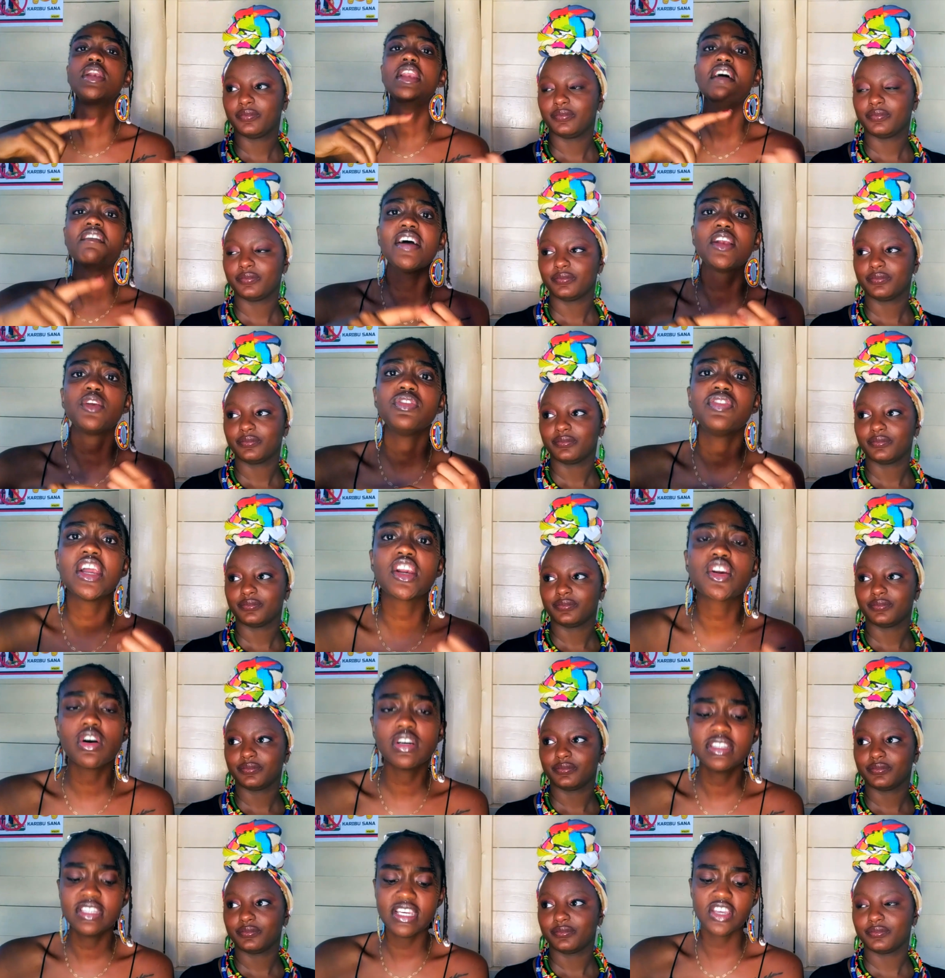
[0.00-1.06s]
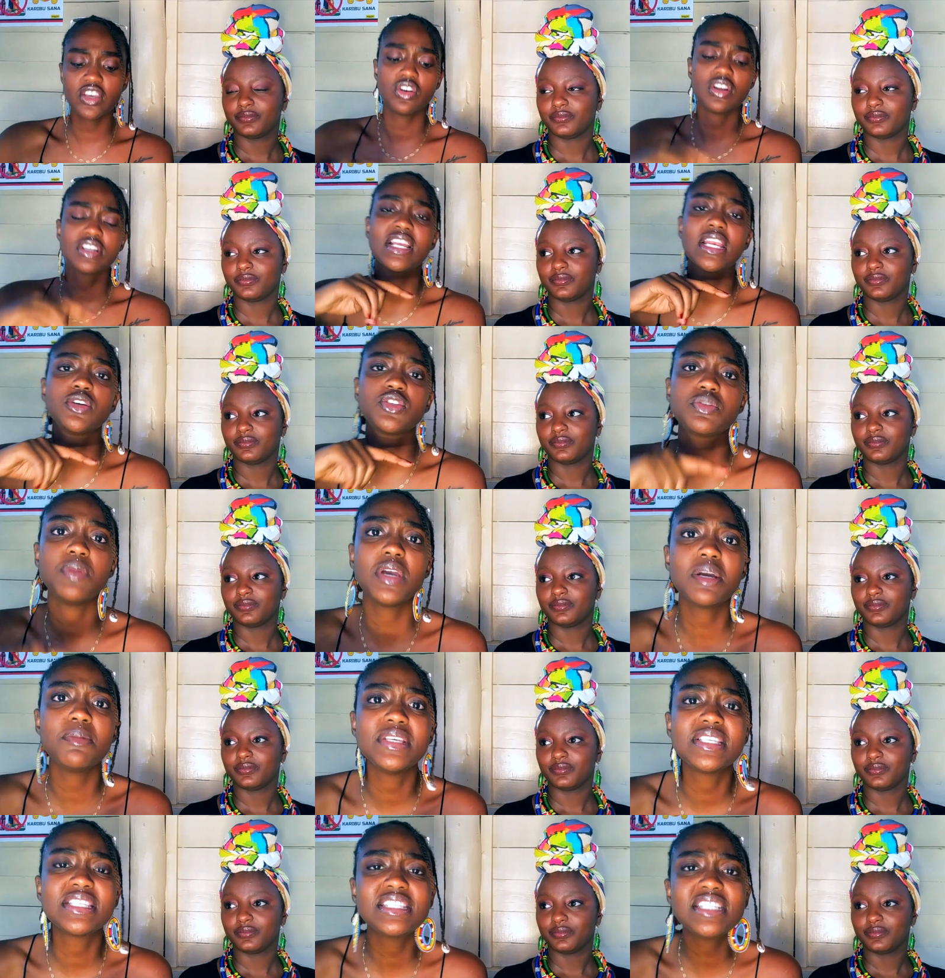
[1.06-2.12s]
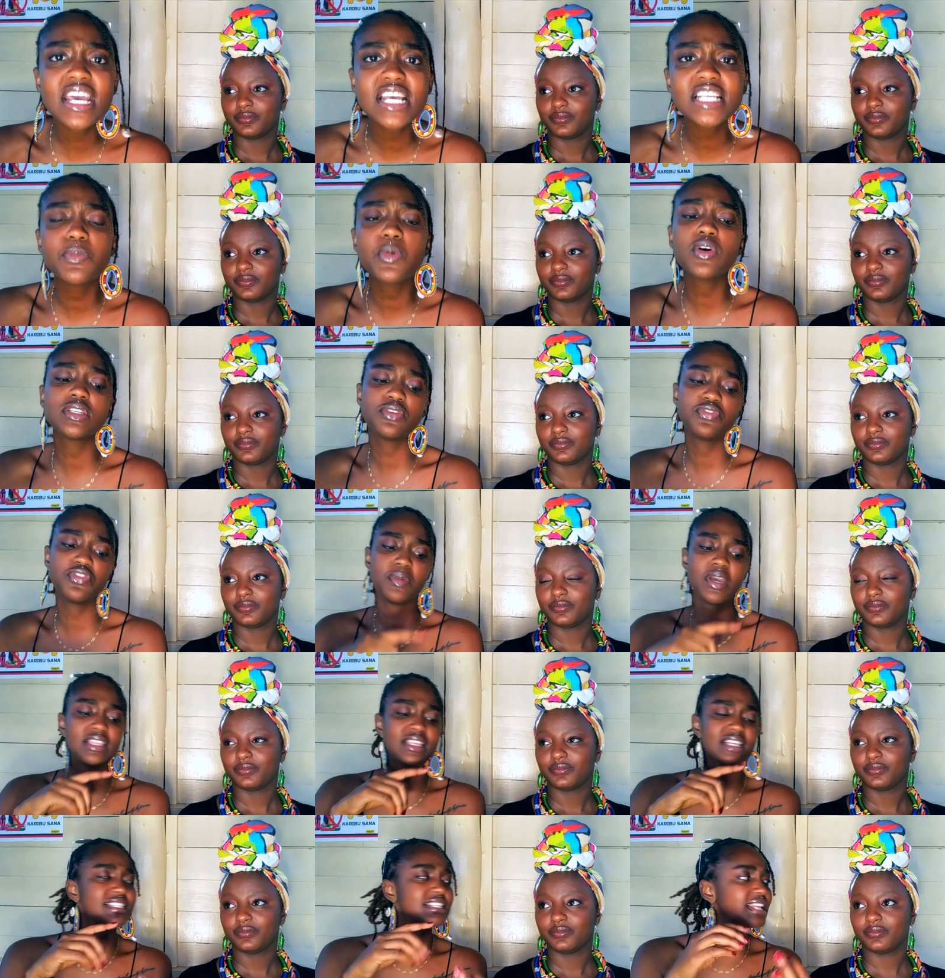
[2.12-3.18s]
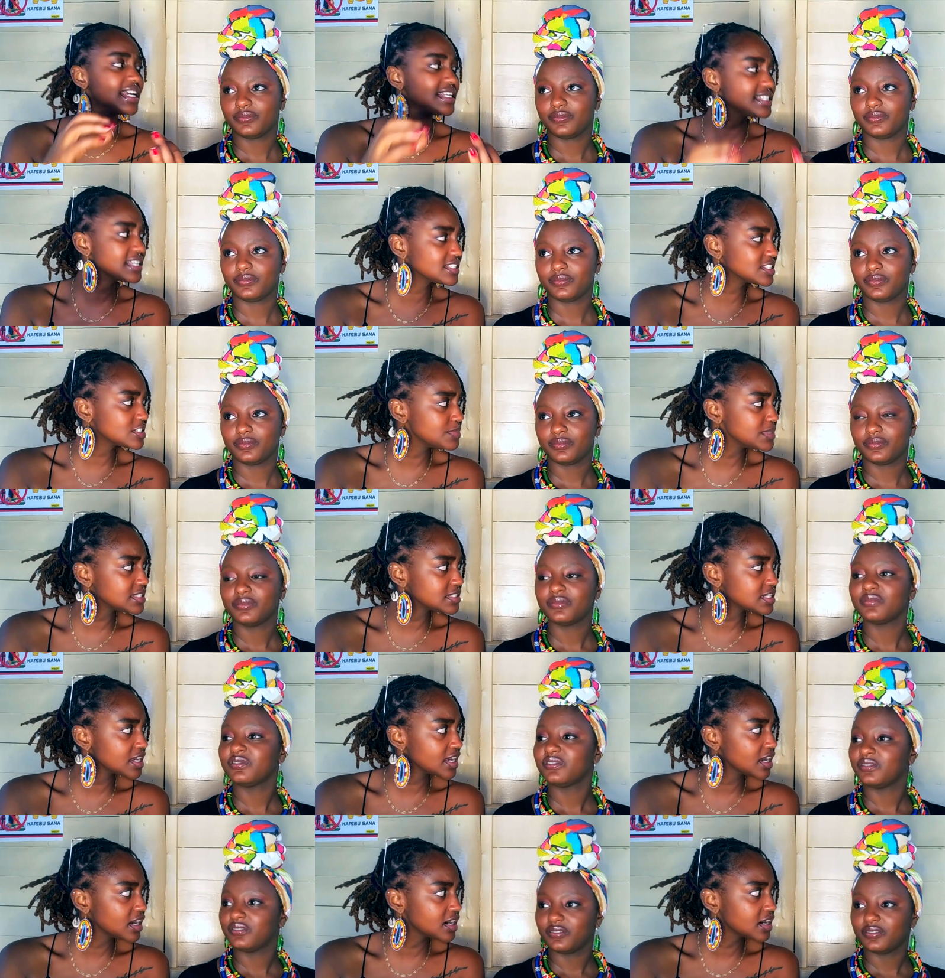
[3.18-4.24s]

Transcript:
Speaker 1: never do the wrong thing. You're not allowed to make mistakes, because if you make the slightest mistake,